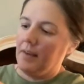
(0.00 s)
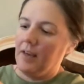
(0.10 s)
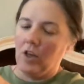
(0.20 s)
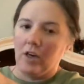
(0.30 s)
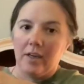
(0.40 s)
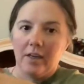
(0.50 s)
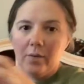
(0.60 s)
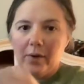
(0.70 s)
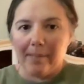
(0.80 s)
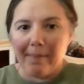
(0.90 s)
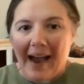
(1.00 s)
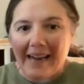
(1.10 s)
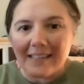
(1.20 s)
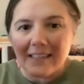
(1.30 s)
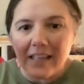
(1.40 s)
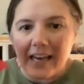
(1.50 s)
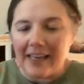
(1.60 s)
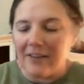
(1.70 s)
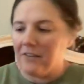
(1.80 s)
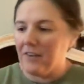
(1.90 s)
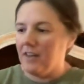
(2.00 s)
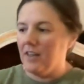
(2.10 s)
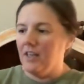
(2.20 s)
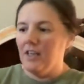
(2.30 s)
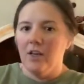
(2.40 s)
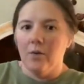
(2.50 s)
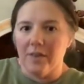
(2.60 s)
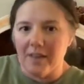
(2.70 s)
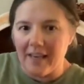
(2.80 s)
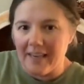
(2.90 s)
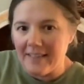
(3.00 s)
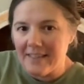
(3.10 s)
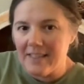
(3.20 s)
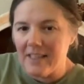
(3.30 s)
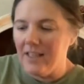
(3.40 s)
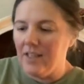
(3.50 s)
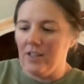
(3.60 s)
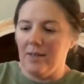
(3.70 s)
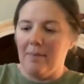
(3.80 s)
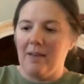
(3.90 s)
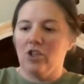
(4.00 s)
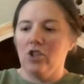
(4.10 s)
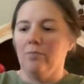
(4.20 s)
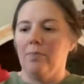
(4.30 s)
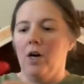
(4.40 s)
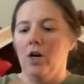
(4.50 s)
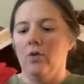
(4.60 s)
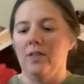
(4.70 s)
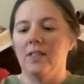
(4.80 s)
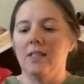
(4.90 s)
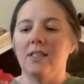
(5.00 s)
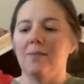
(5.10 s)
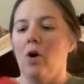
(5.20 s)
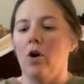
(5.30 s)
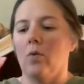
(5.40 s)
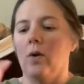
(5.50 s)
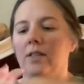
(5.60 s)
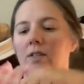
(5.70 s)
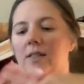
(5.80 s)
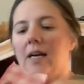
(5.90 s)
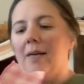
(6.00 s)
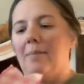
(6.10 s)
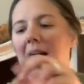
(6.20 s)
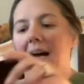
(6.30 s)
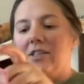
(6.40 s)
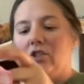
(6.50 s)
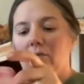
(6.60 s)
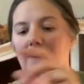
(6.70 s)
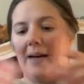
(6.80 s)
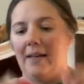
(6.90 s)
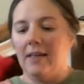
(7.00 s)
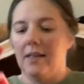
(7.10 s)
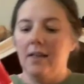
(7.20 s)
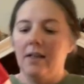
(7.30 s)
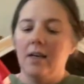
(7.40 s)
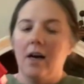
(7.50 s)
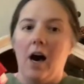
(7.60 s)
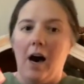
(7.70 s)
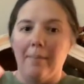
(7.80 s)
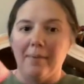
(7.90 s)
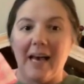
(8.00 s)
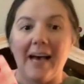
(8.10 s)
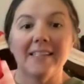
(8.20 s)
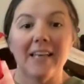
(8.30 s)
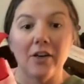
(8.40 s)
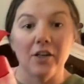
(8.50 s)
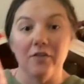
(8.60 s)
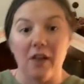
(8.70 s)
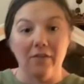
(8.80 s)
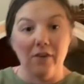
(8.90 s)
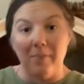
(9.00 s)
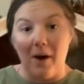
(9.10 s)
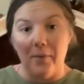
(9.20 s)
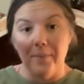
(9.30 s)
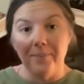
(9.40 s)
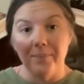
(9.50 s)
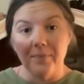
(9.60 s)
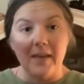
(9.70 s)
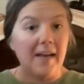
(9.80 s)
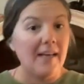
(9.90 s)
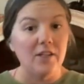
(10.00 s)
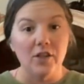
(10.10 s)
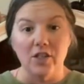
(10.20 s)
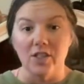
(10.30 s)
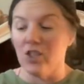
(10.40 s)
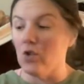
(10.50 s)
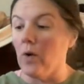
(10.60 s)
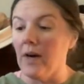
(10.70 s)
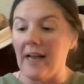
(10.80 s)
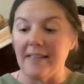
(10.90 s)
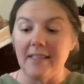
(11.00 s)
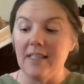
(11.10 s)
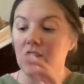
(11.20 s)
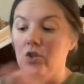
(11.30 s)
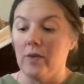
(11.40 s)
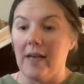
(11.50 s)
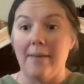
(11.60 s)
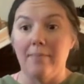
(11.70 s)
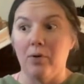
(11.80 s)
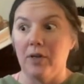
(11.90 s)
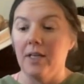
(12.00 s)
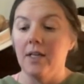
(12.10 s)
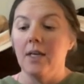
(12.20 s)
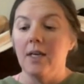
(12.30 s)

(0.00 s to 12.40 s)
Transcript: And look, we are back to life with a nice dimensional bow. This is a smaller one, so it's not going to be as dramatic. But that is how you fluff a bow. Okay, and you can just store it as is. You can put